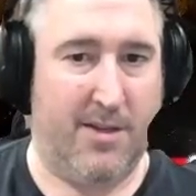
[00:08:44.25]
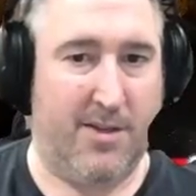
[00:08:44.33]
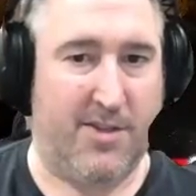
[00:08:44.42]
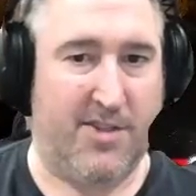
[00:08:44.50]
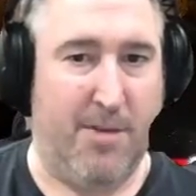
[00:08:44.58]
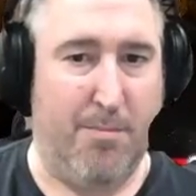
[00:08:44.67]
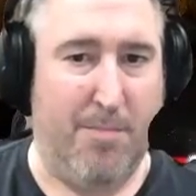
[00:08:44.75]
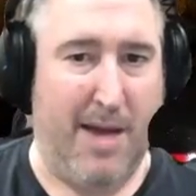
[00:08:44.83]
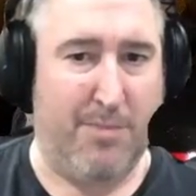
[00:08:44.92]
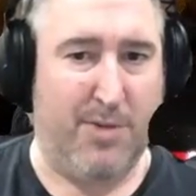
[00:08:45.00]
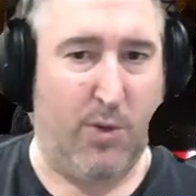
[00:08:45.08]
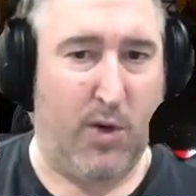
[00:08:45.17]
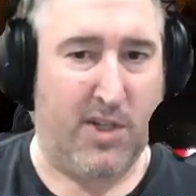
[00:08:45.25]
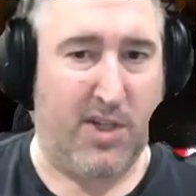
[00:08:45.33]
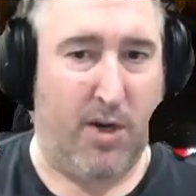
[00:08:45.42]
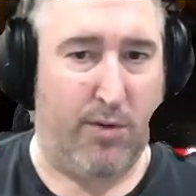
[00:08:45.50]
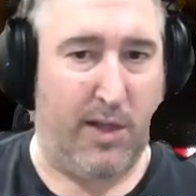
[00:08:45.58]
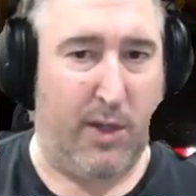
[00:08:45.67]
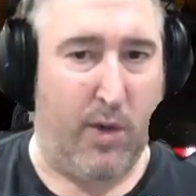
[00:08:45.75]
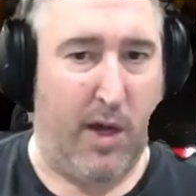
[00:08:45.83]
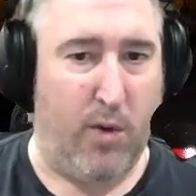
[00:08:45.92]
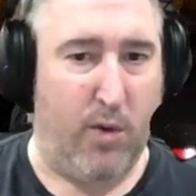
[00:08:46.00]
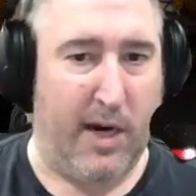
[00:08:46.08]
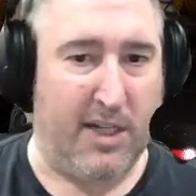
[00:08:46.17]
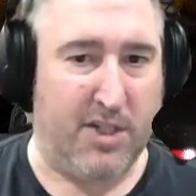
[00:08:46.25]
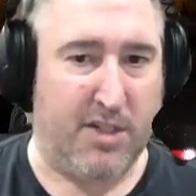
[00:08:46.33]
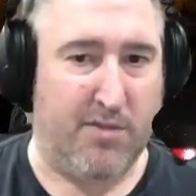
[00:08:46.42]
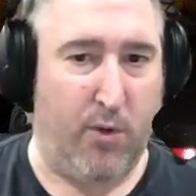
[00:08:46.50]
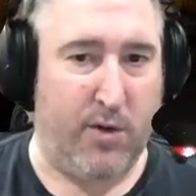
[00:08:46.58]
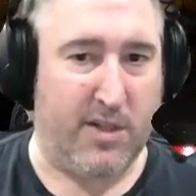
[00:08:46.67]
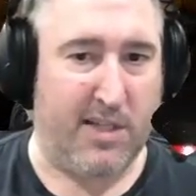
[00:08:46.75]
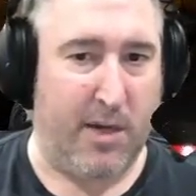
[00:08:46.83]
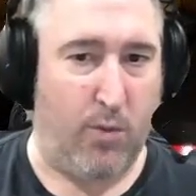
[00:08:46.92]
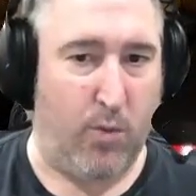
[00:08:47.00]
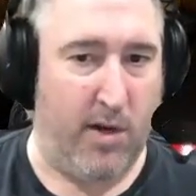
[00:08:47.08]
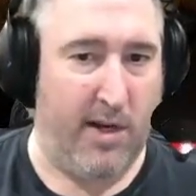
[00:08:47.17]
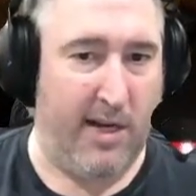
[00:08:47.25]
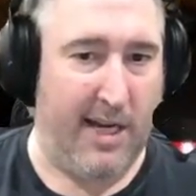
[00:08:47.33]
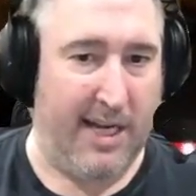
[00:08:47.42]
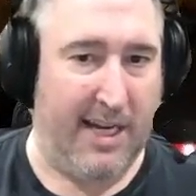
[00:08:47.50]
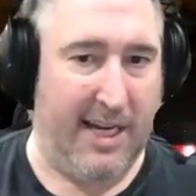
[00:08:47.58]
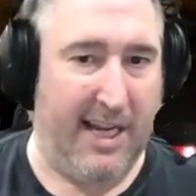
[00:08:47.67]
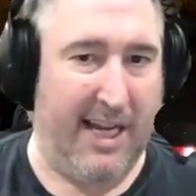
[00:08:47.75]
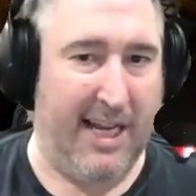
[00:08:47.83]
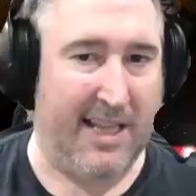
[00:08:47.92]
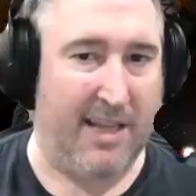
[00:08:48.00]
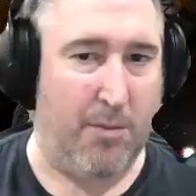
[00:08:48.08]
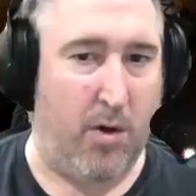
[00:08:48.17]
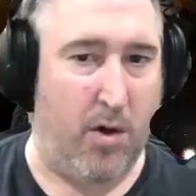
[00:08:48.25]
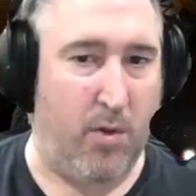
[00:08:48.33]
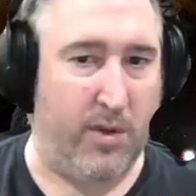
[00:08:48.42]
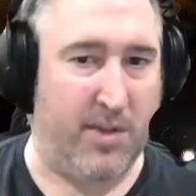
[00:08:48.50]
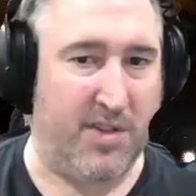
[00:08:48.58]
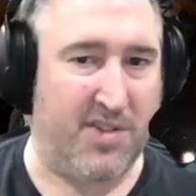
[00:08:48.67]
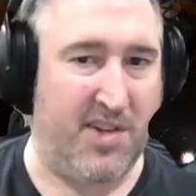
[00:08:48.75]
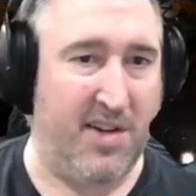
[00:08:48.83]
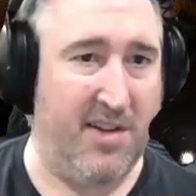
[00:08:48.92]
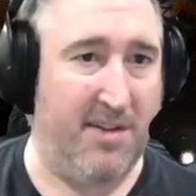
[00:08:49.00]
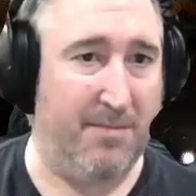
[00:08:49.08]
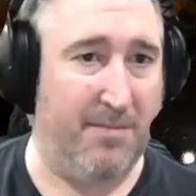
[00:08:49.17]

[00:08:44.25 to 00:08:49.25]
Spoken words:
Some mobs it works out really well where I can just focus on one and hit them all with the stun.